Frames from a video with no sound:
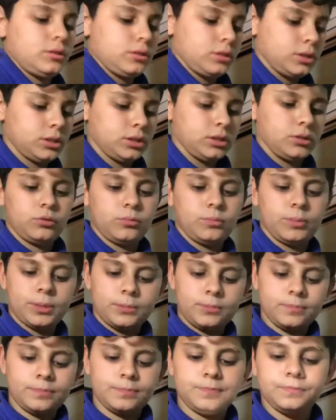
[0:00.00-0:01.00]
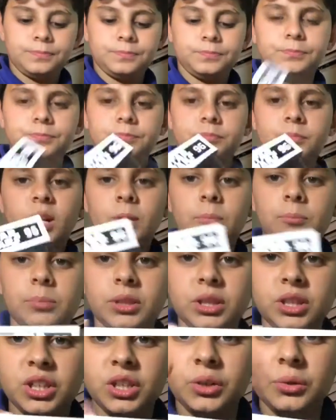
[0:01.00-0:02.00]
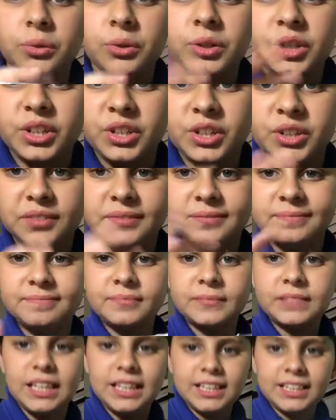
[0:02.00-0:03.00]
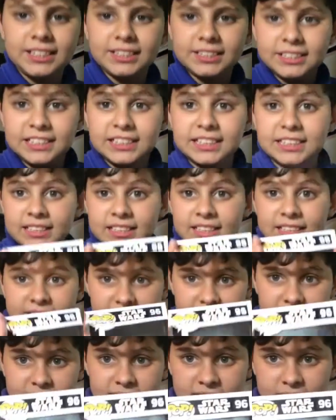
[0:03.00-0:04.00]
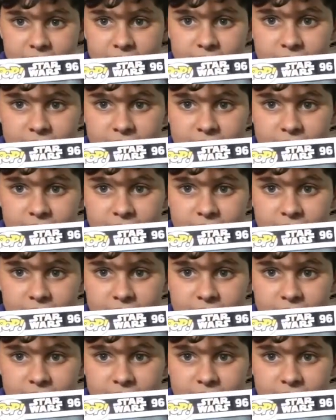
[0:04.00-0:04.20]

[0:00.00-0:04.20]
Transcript: this open. Plo Koon. Let's get it.